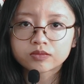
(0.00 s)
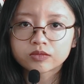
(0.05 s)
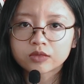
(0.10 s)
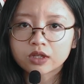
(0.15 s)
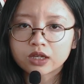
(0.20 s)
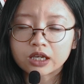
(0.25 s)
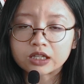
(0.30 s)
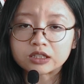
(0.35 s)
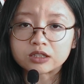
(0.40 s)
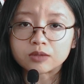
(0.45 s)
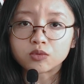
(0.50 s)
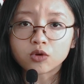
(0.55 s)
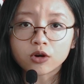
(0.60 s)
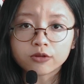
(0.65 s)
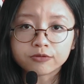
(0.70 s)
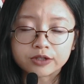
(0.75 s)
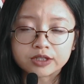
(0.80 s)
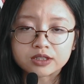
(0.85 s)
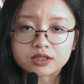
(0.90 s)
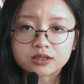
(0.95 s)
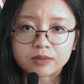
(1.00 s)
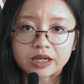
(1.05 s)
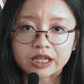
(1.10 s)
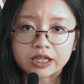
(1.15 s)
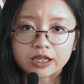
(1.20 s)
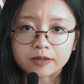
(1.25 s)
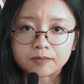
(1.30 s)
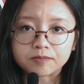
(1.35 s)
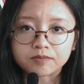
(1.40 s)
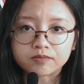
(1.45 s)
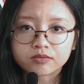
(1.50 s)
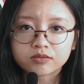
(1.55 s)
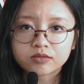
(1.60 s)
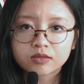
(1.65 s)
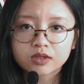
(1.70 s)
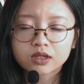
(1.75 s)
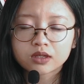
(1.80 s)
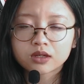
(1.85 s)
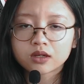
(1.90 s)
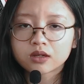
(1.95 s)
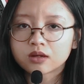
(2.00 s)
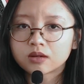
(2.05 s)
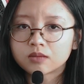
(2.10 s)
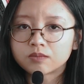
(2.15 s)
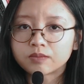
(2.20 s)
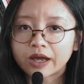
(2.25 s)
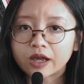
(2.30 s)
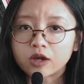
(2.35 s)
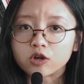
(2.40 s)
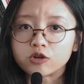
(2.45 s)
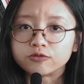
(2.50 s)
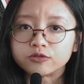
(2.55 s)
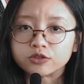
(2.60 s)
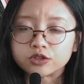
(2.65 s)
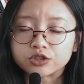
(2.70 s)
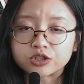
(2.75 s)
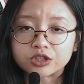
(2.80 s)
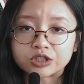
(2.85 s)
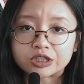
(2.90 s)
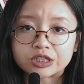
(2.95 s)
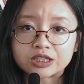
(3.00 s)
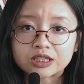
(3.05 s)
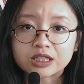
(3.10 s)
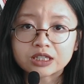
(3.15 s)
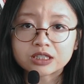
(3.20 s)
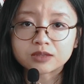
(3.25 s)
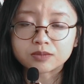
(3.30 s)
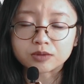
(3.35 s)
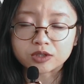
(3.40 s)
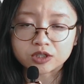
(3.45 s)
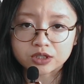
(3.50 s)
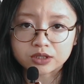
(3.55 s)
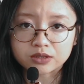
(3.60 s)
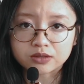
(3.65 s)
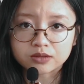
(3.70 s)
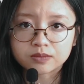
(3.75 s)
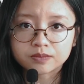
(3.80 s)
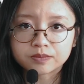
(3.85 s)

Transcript: in the profits making by over 36%.